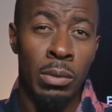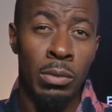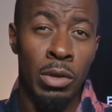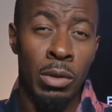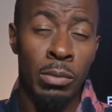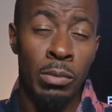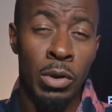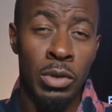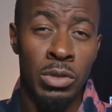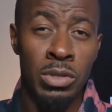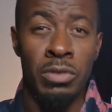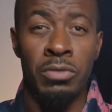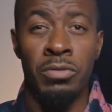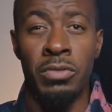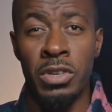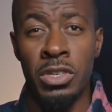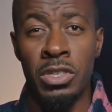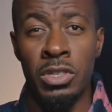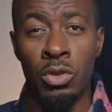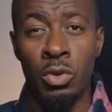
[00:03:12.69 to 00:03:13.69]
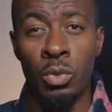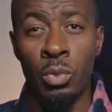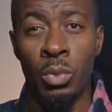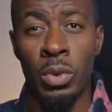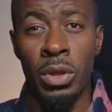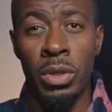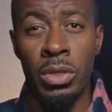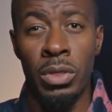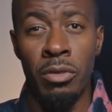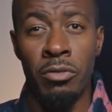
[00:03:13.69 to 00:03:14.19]
the most efficient
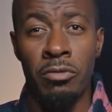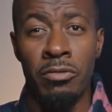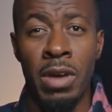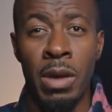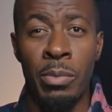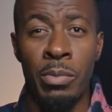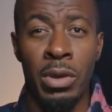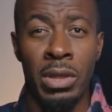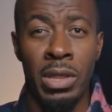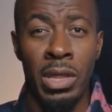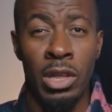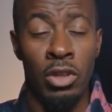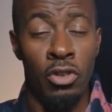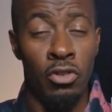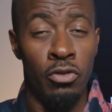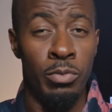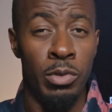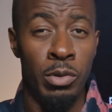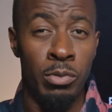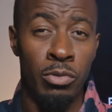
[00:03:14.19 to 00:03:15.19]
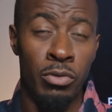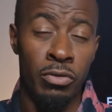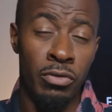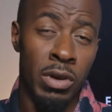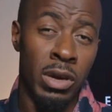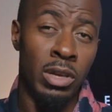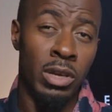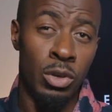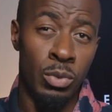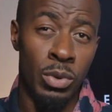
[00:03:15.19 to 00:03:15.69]
with the fabric that you've been
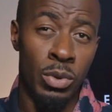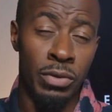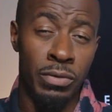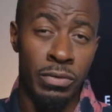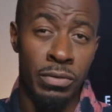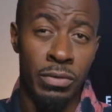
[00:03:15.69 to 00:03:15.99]
provided with.